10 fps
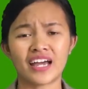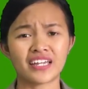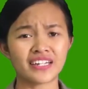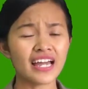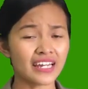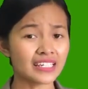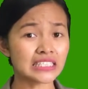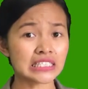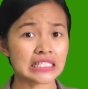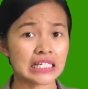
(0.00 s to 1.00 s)
And
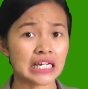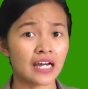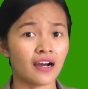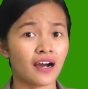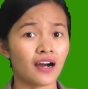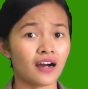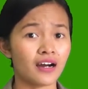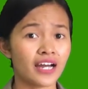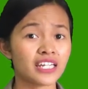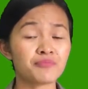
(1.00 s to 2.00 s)
next,
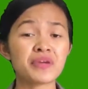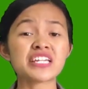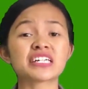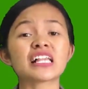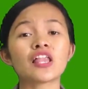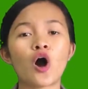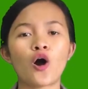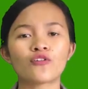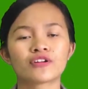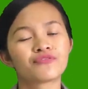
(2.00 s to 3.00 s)
in the middle
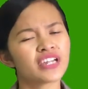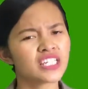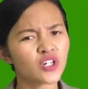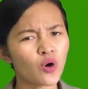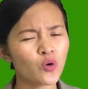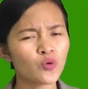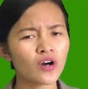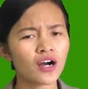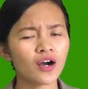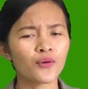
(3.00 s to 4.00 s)
of the
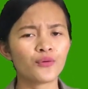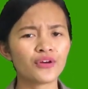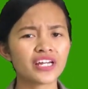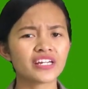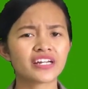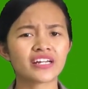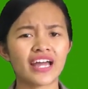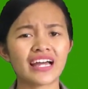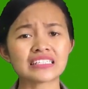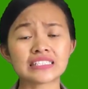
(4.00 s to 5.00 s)
video, we
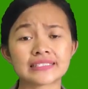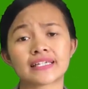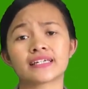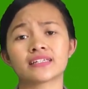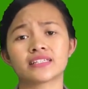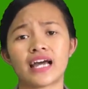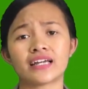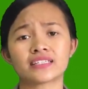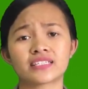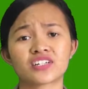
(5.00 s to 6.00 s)
can see
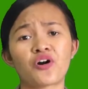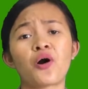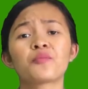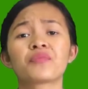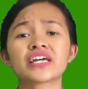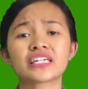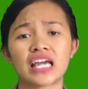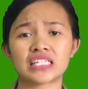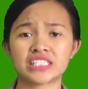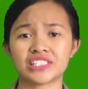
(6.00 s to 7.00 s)
that the
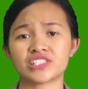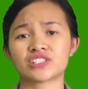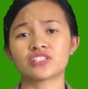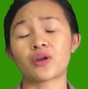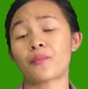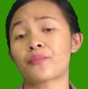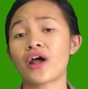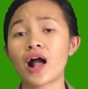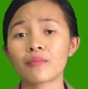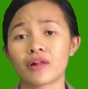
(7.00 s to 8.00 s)
complications, the
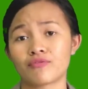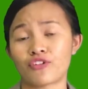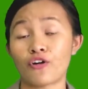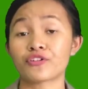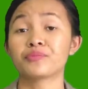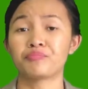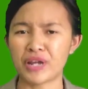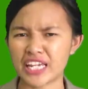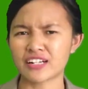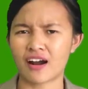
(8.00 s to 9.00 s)
problem of the
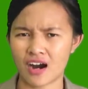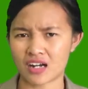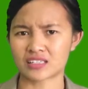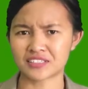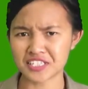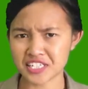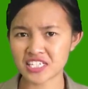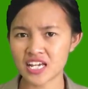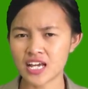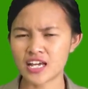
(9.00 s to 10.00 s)
main
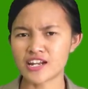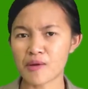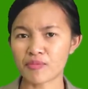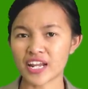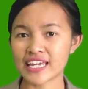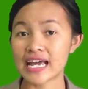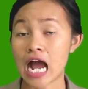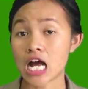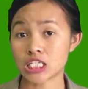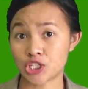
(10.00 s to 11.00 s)
characters, namely
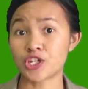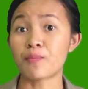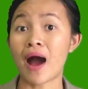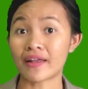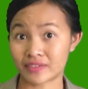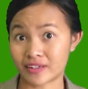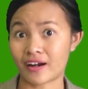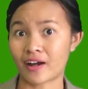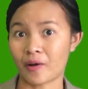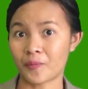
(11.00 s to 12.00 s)
Siddhi
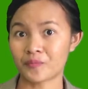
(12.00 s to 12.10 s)
Mantra.